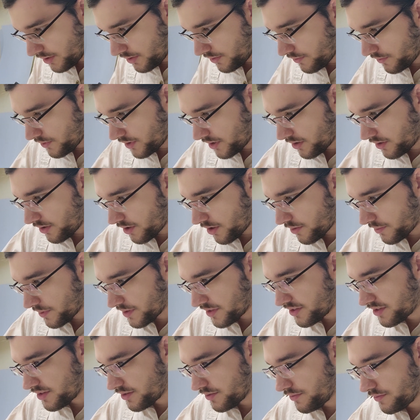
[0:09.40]
But it
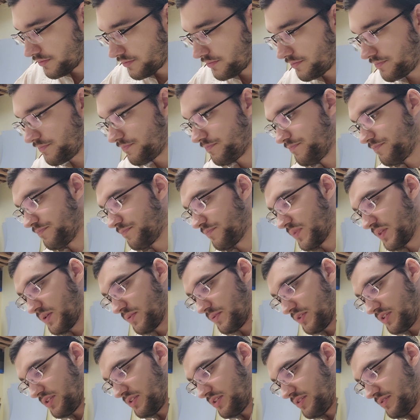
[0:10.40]
always
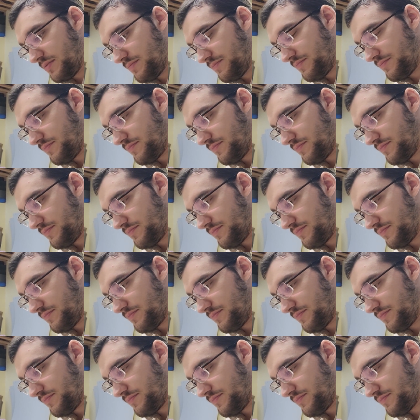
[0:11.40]
was,